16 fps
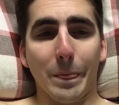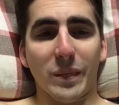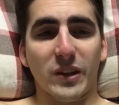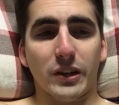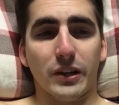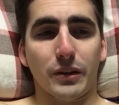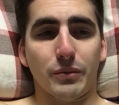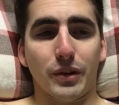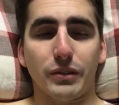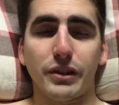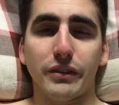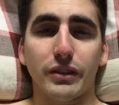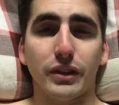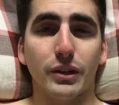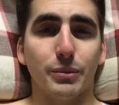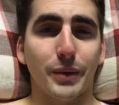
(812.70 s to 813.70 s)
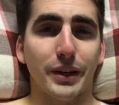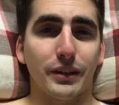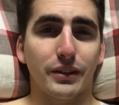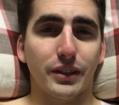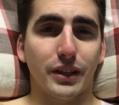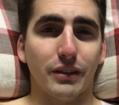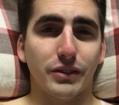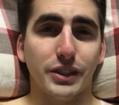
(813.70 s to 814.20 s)
I definitely
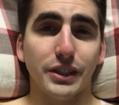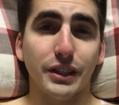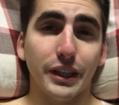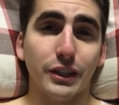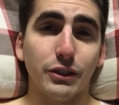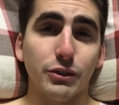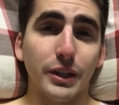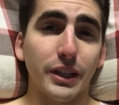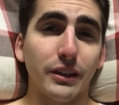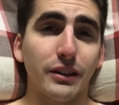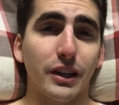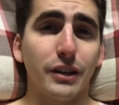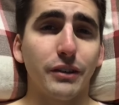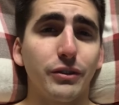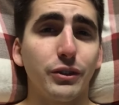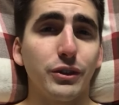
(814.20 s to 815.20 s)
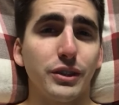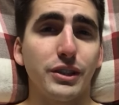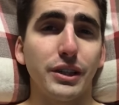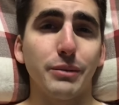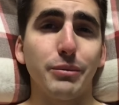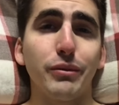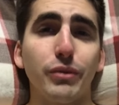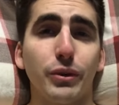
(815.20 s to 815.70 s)
recommend, obviously, like drinking a lot of fluids
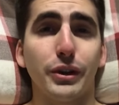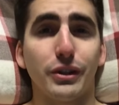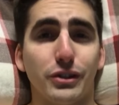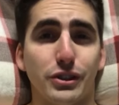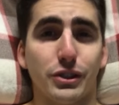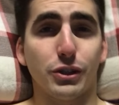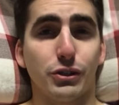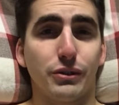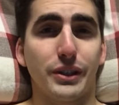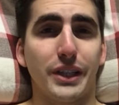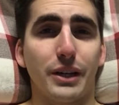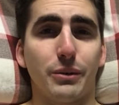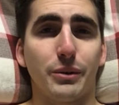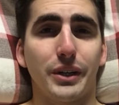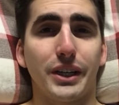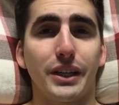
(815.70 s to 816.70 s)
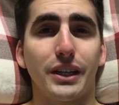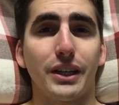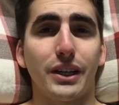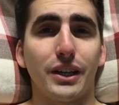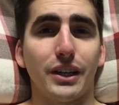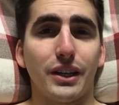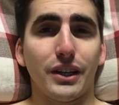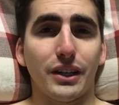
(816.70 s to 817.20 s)
like before your surgery. That way,
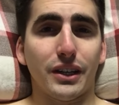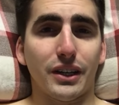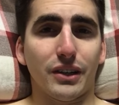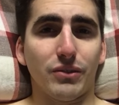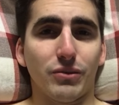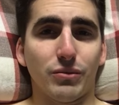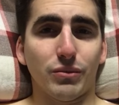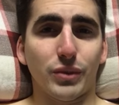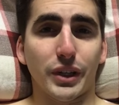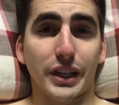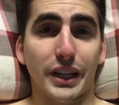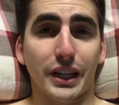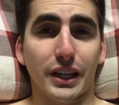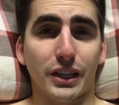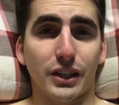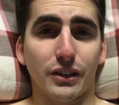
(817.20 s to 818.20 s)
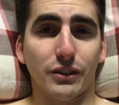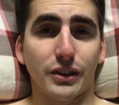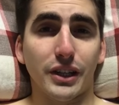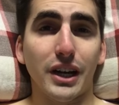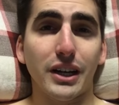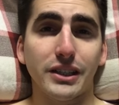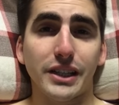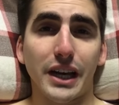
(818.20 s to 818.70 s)
when you get in here, you're
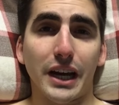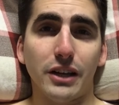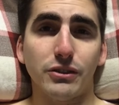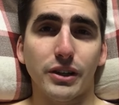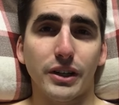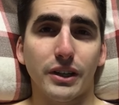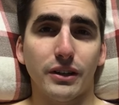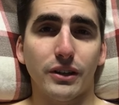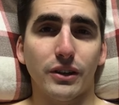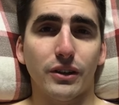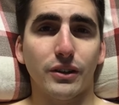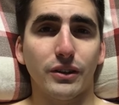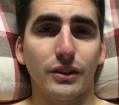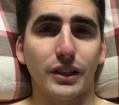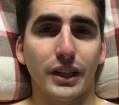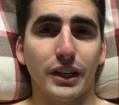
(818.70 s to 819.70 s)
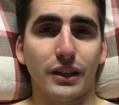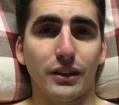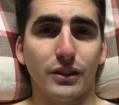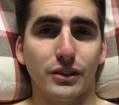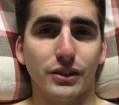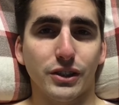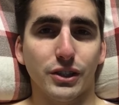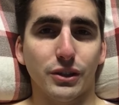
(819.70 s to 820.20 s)
not dehydrated at all, and
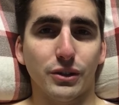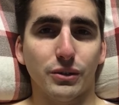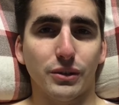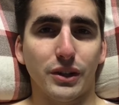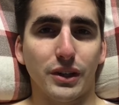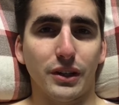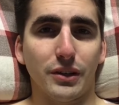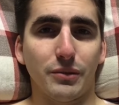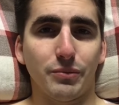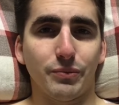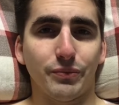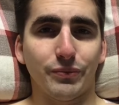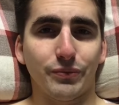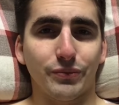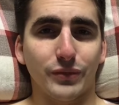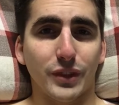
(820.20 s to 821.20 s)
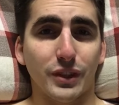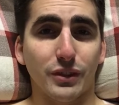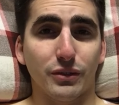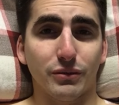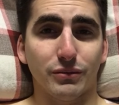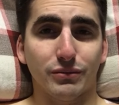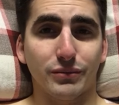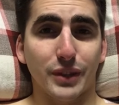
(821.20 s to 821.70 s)
also,
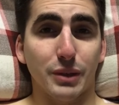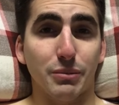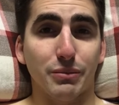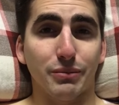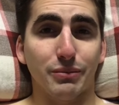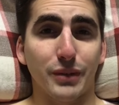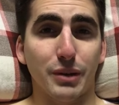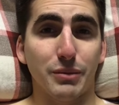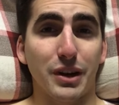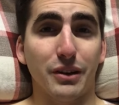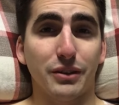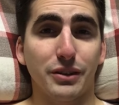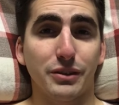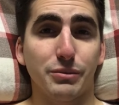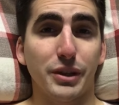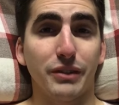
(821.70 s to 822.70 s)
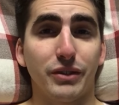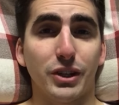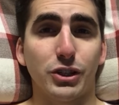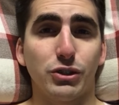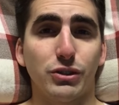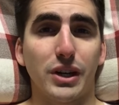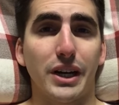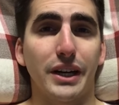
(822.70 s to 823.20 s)
like my mouth is being very
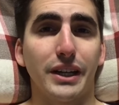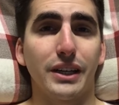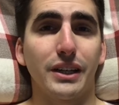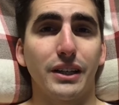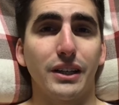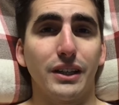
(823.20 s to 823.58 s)
dry.